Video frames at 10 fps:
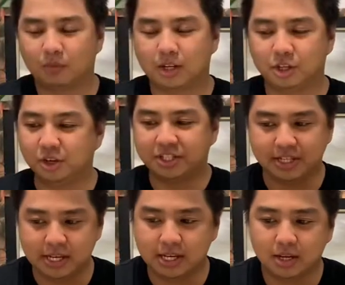You'll
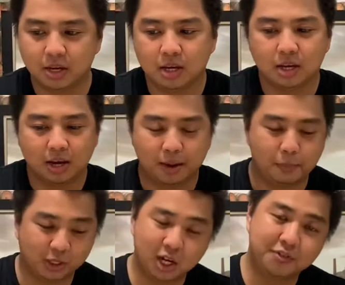see a
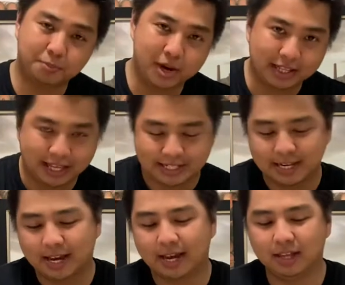bottle of spirit
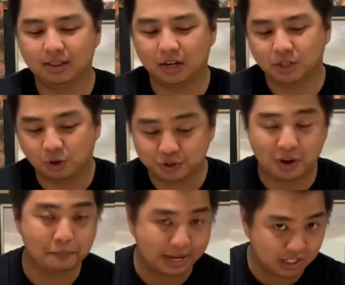inside, there's also
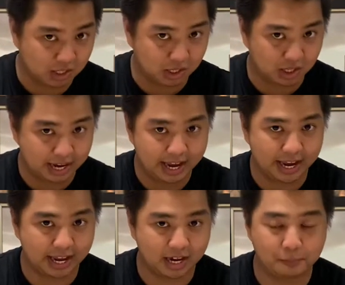a mixer
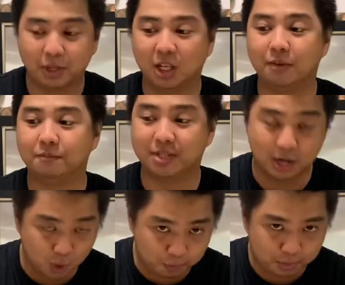and a bottle of
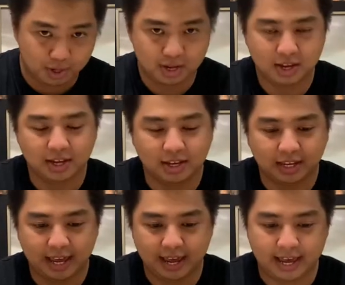syrup
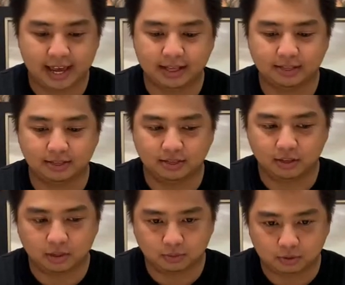and
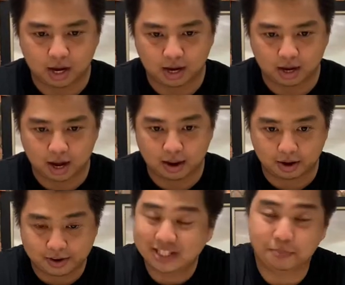uh, a
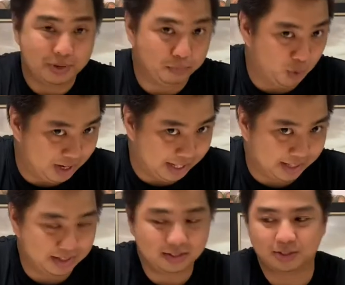recipe booklet.
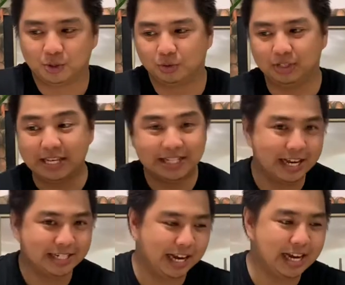So,
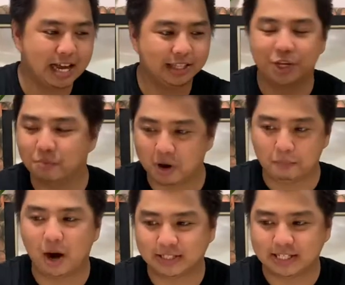iisa-isahin natin yung mga
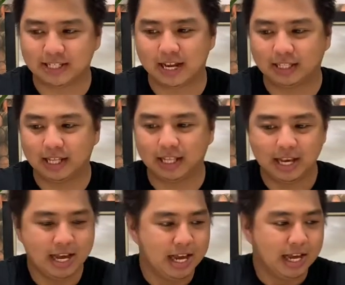boxes natin
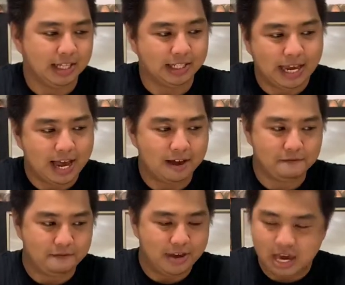that I
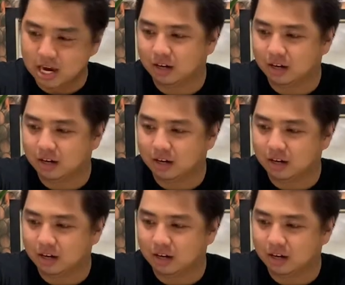have here